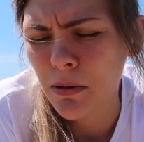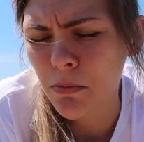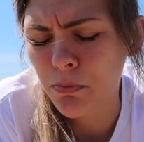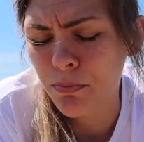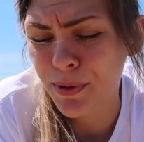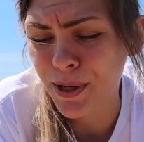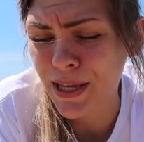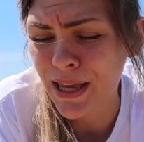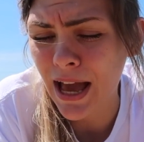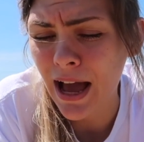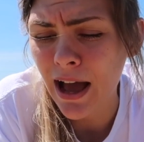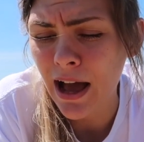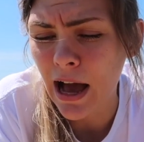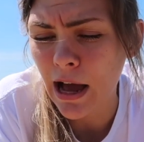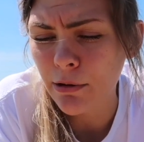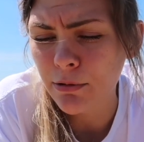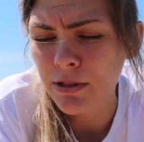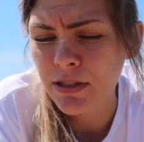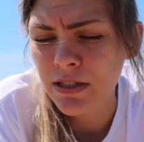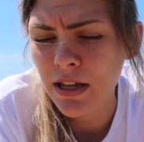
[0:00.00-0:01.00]
But yeah,
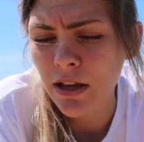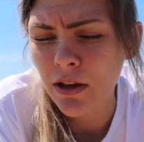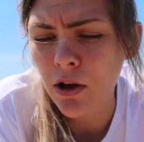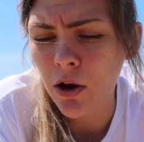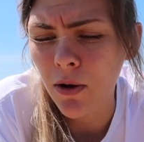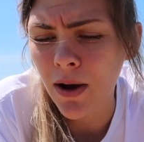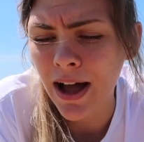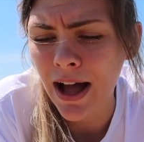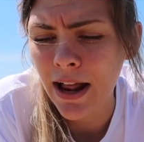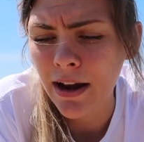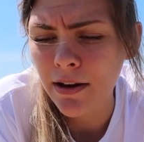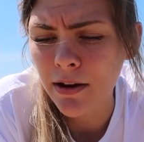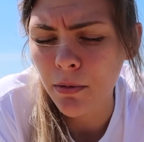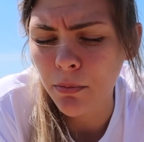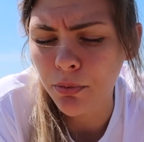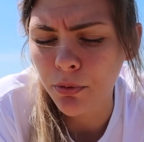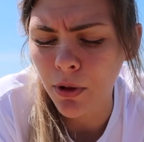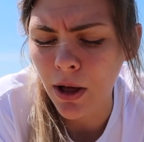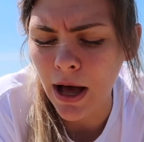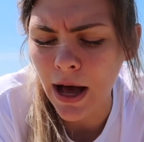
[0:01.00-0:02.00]
I would say go ahead and
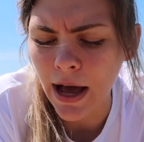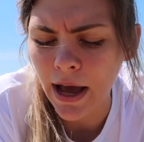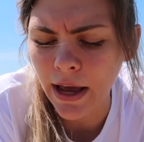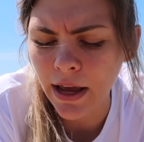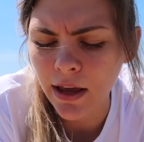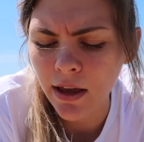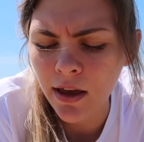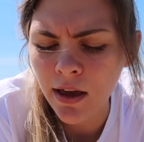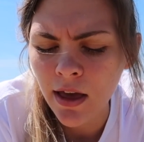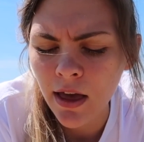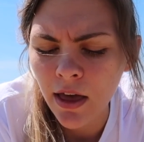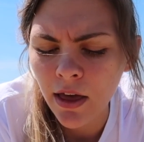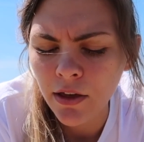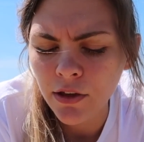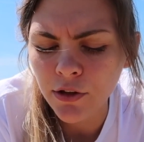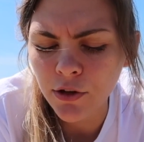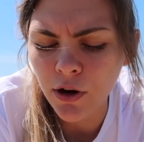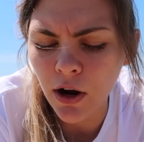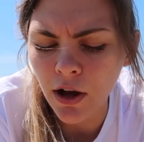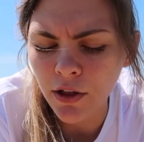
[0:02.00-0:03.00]
apply.
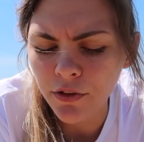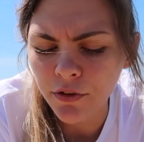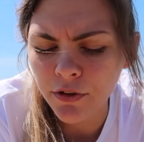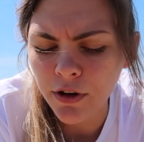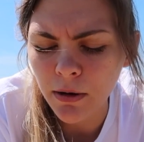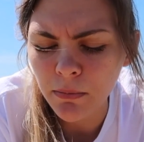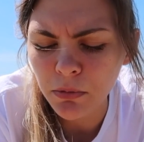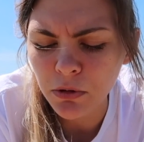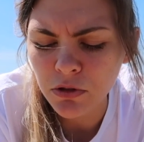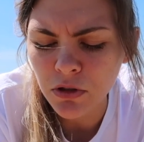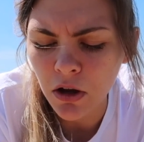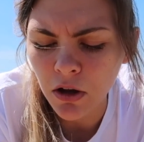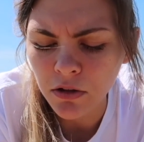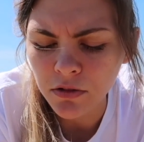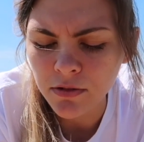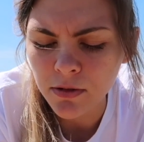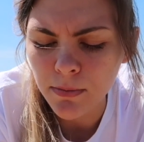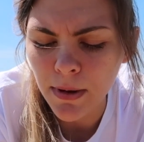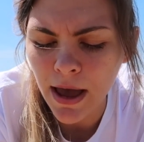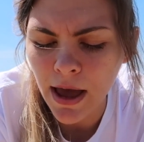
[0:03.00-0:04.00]
Your other numbers
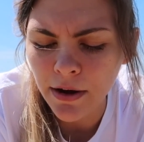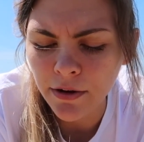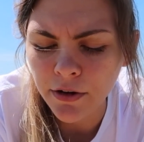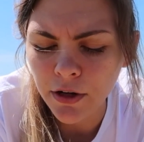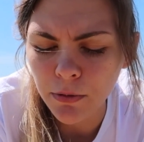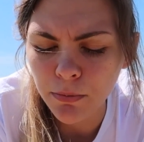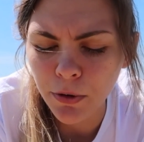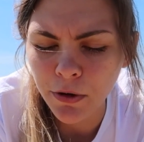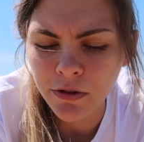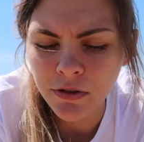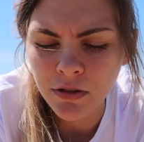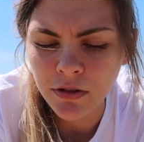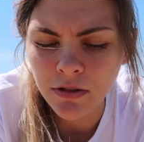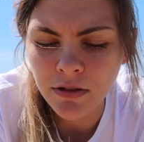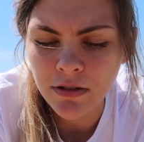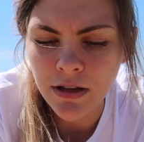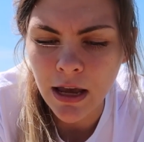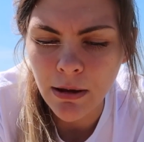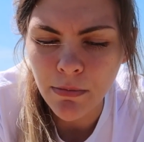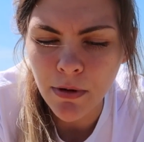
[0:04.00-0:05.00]
also matter. Your personal
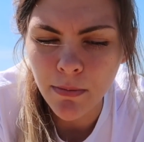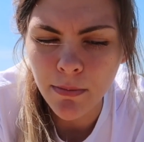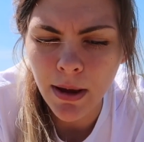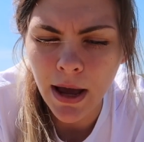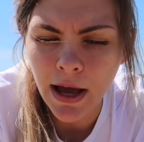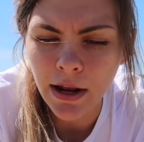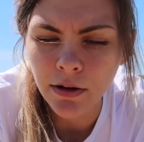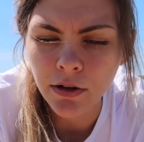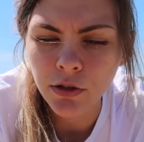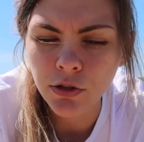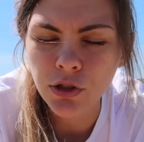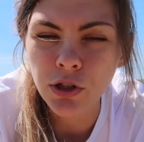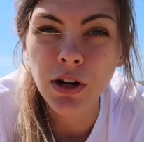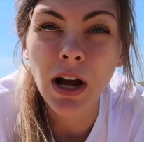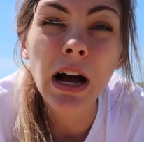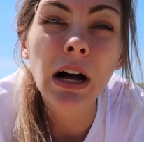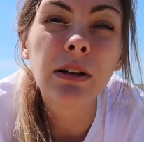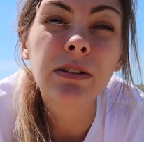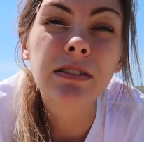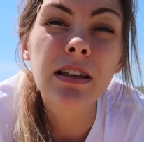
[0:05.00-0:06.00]
statement matters. Your
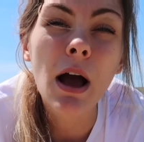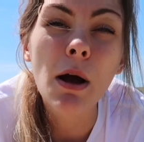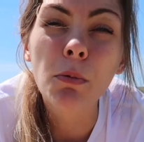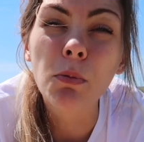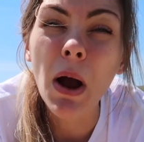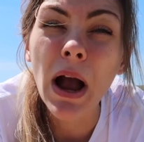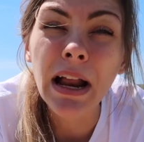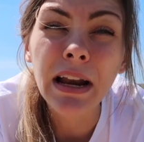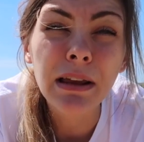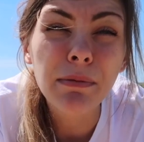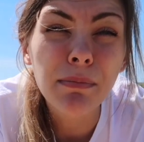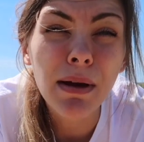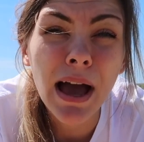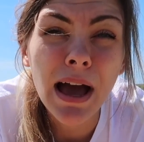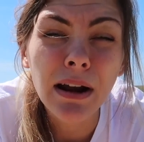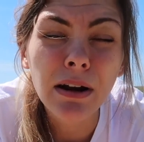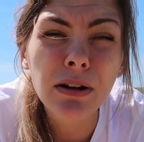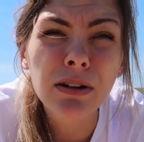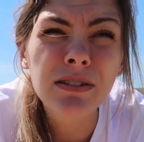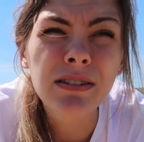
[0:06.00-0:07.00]
LSAT writing
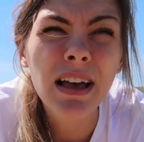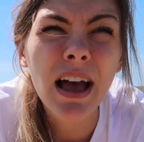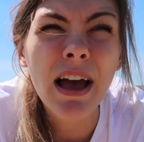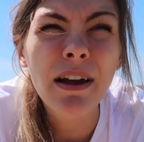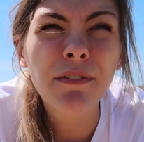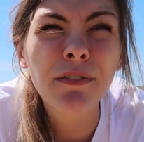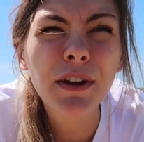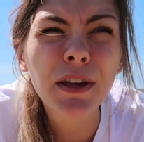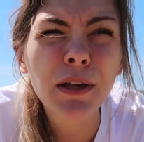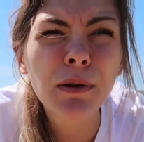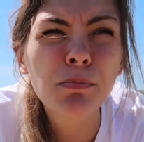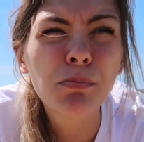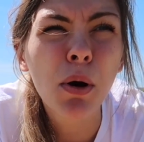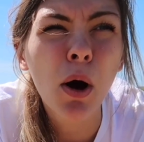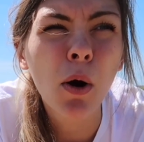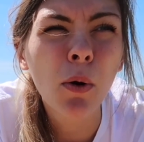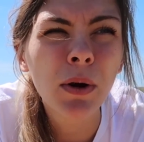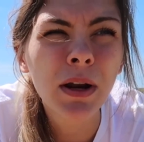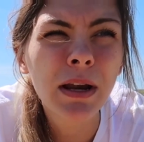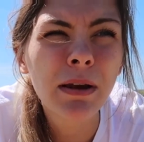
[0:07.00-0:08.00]
matters. Every
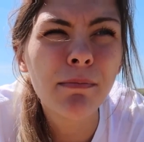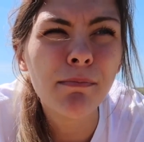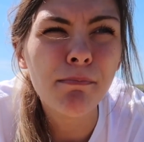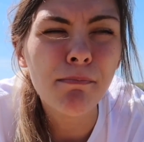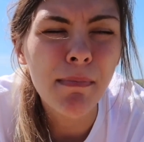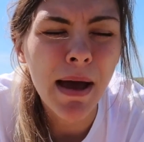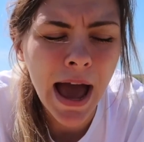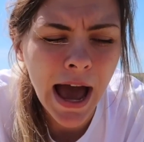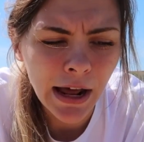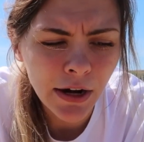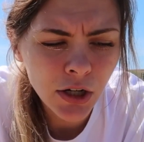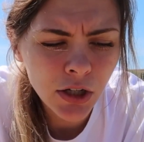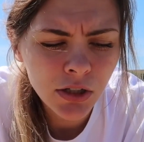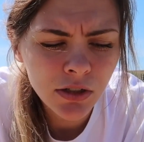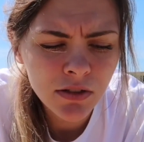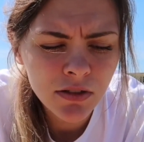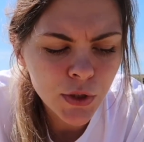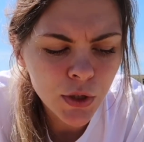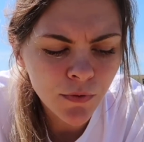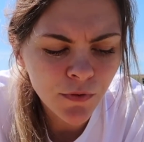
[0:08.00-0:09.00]
component
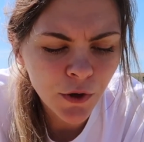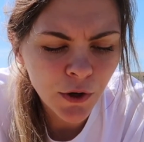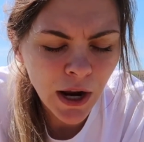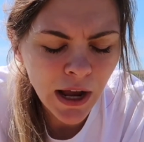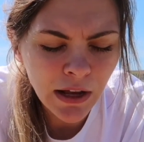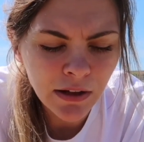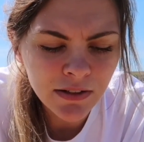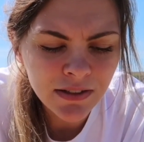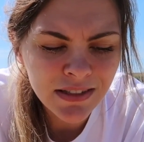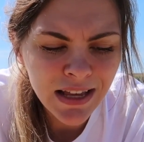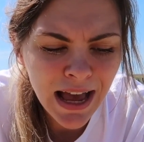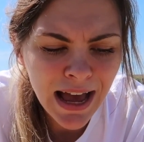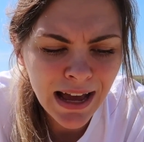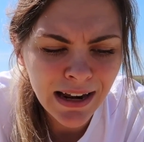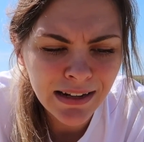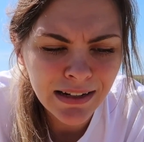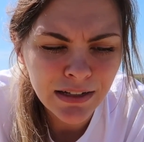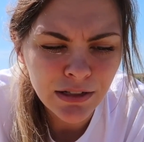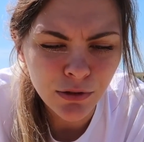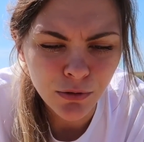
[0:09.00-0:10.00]
matters. So if your
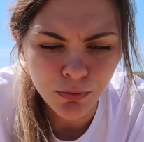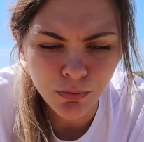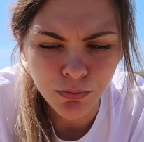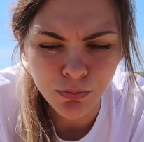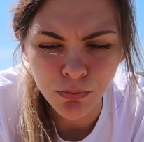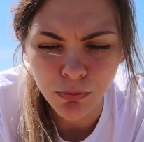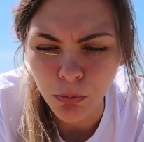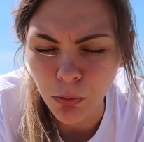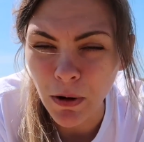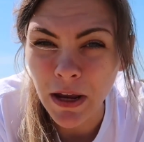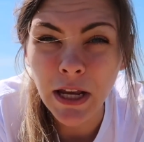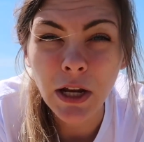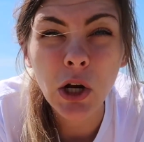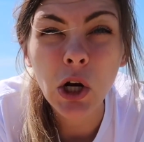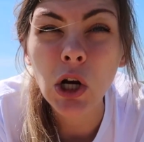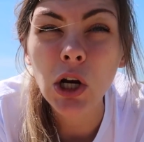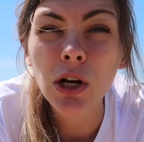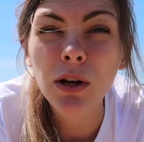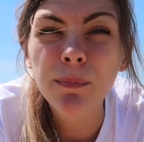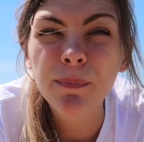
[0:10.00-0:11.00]
LSAT is
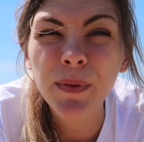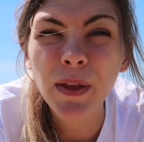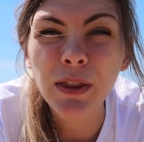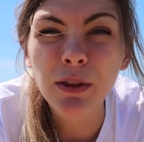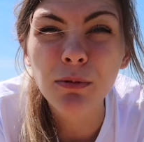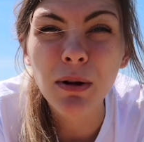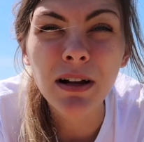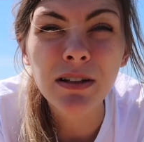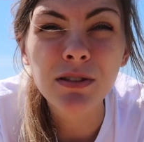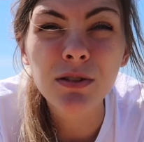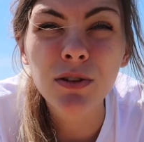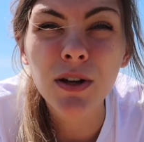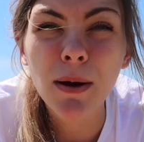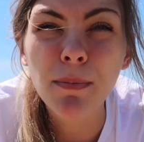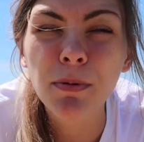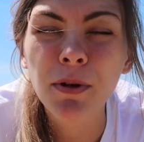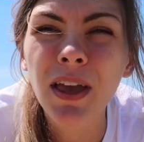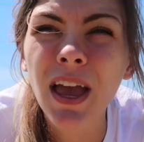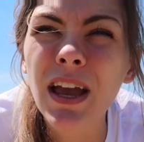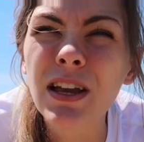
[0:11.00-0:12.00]
weaker and the rest of your
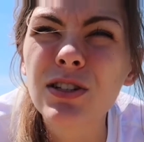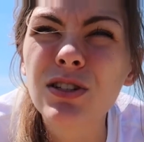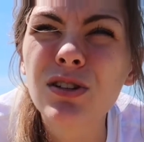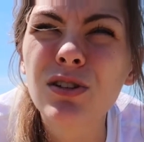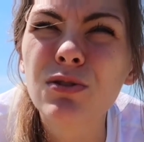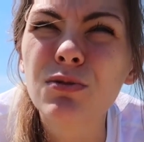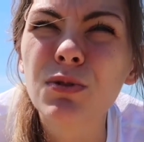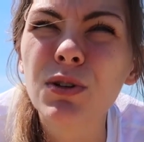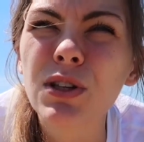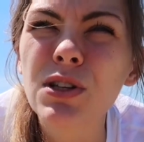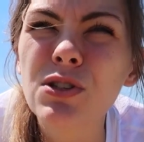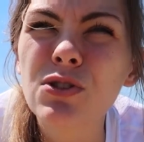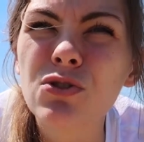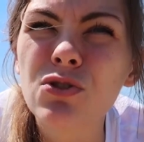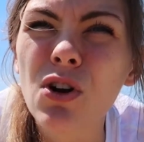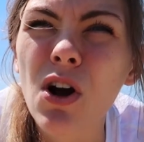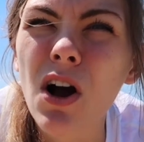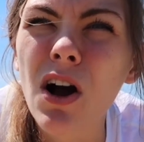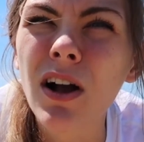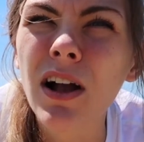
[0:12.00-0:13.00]
application is really
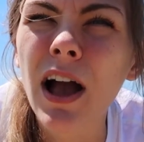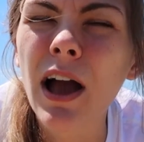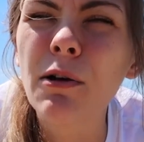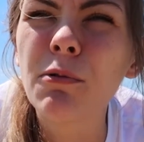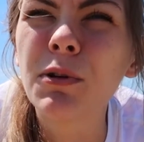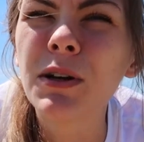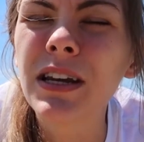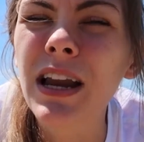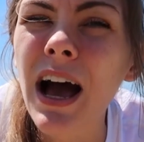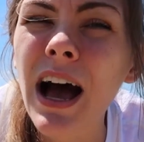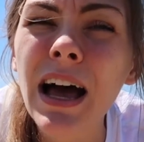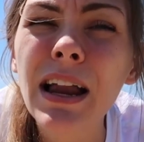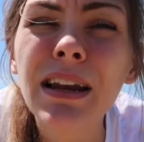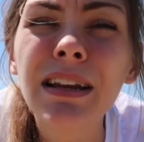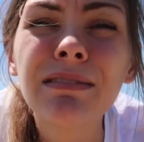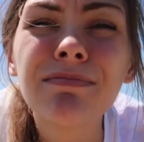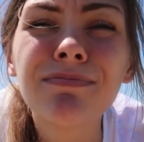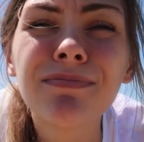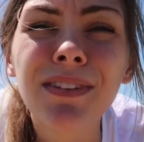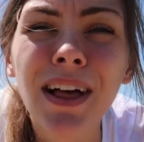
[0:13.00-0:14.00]
strong, I would not
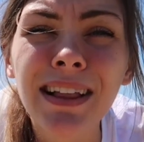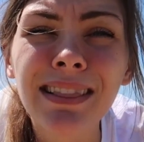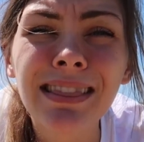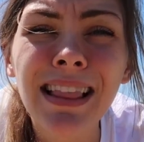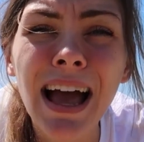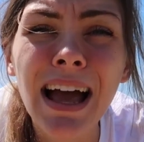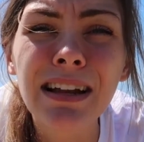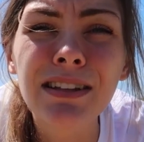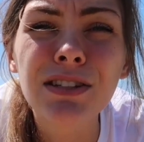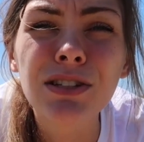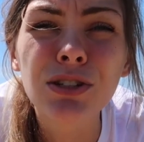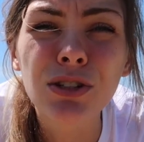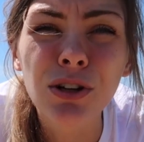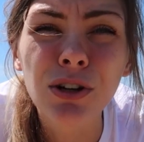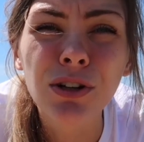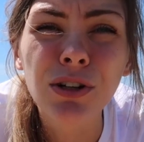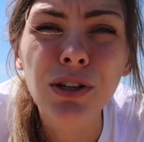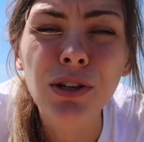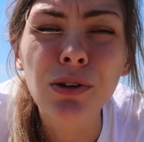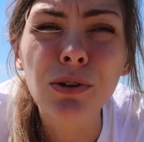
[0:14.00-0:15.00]
let that
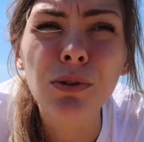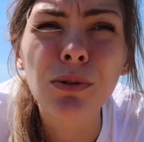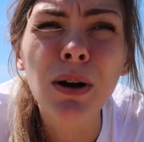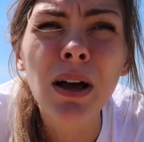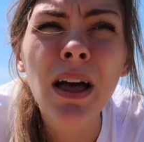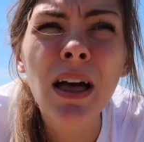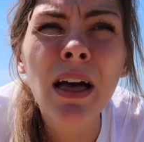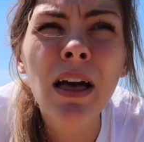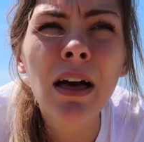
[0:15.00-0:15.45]
deter you